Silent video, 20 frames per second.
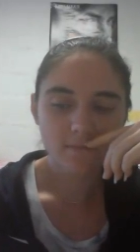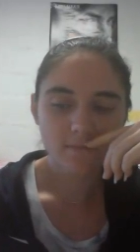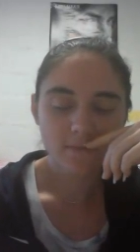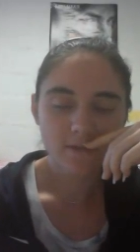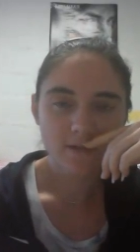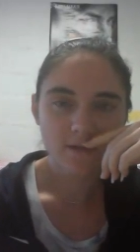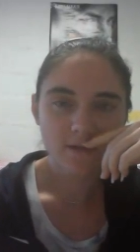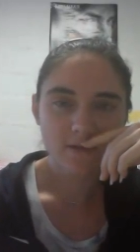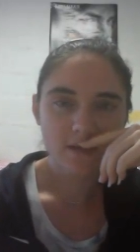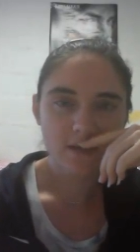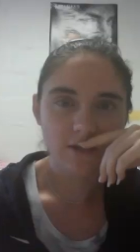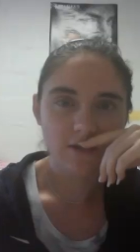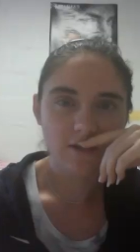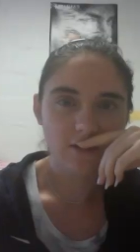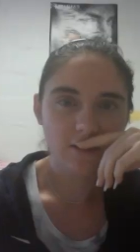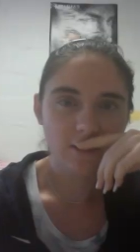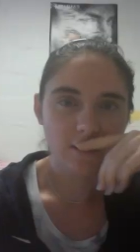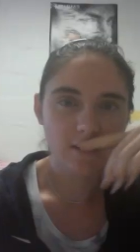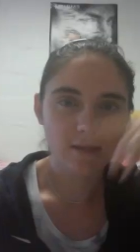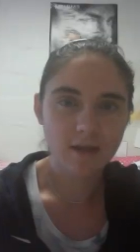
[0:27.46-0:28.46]
so that you can
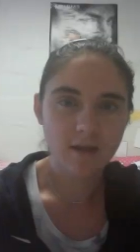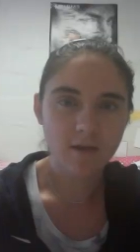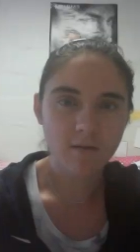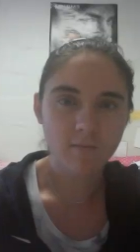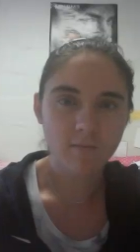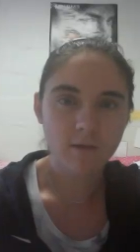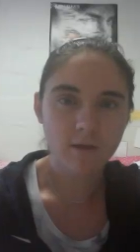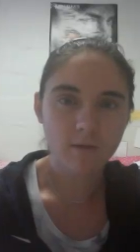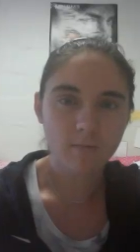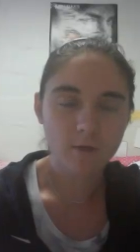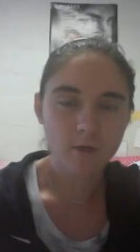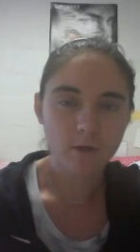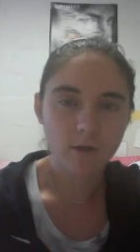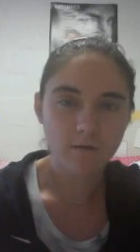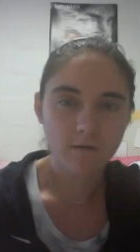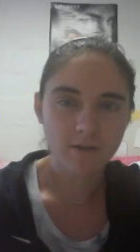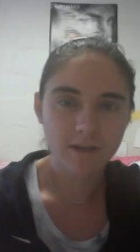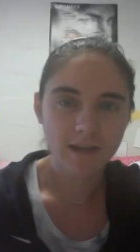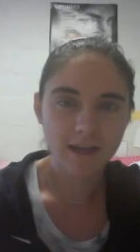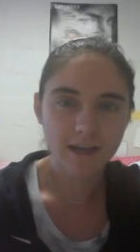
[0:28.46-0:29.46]
look at them when you
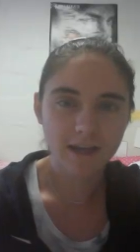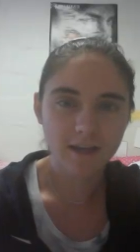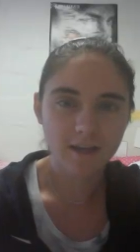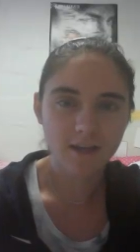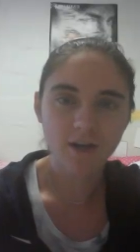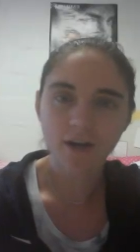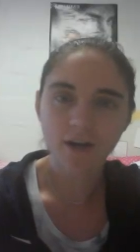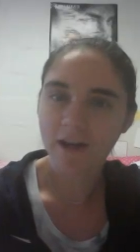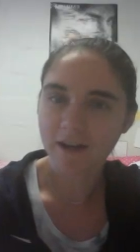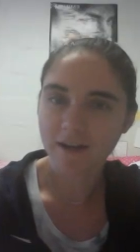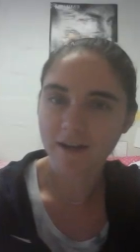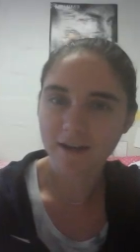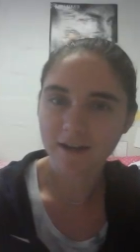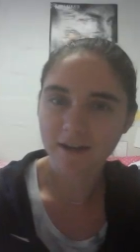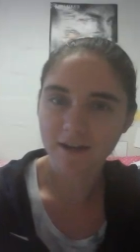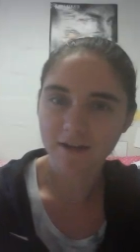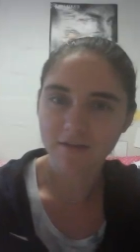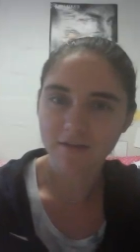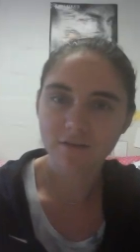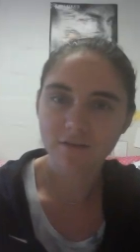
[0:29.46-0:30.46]
have a calculator
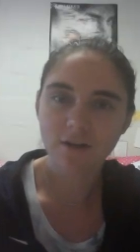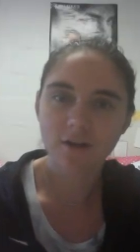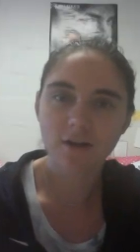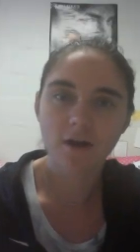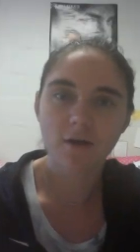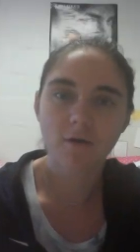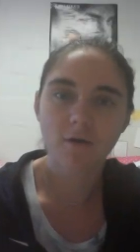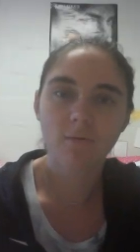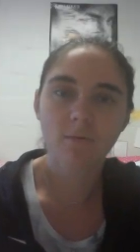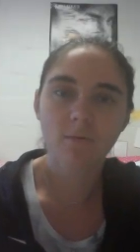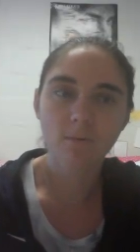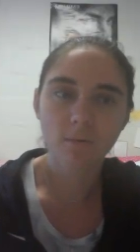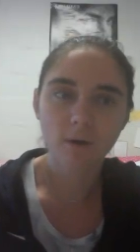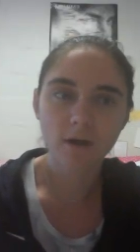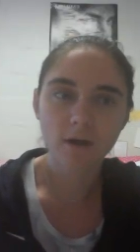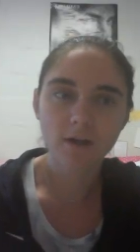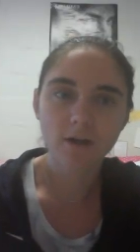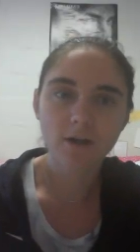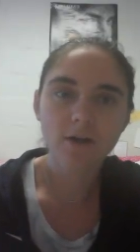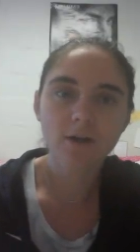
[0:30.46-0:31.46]
handy and figure out
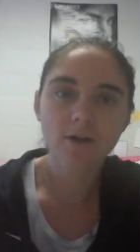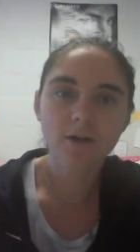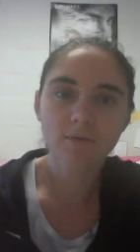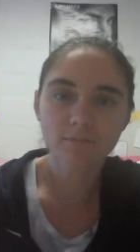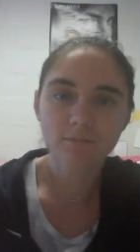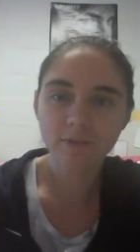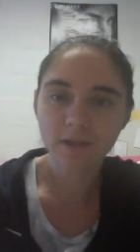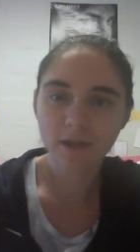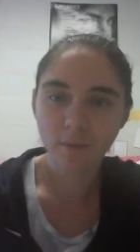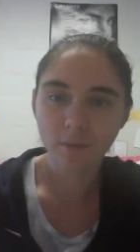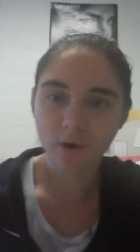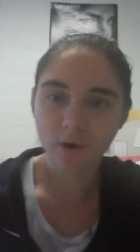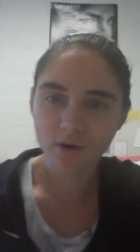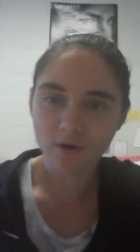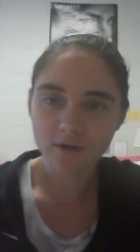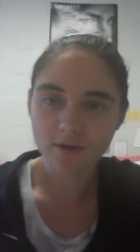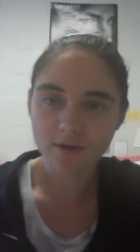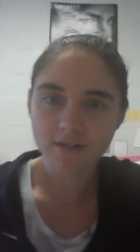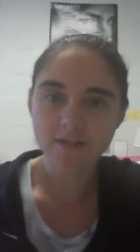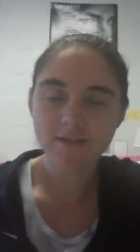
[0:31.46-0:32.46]
what your
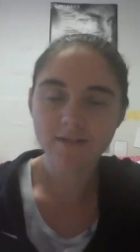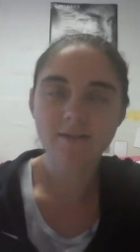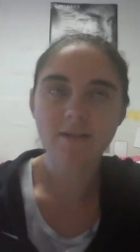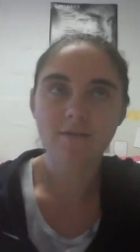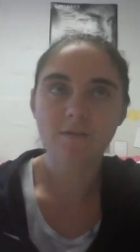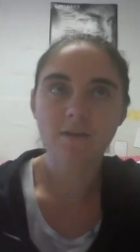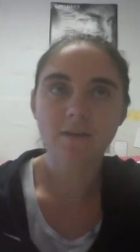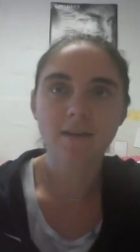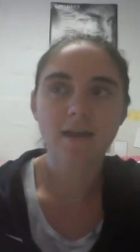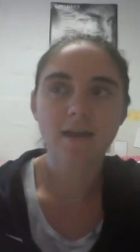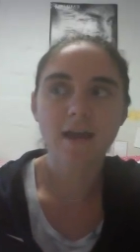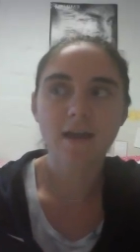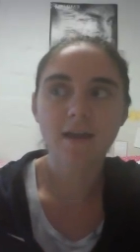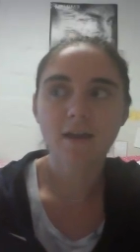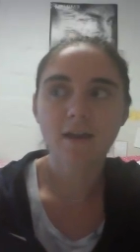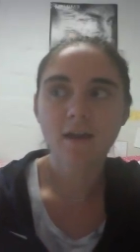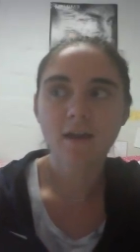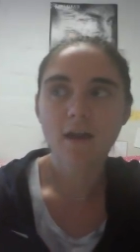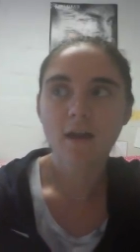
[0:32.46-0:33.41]
BMR is and stuff like that.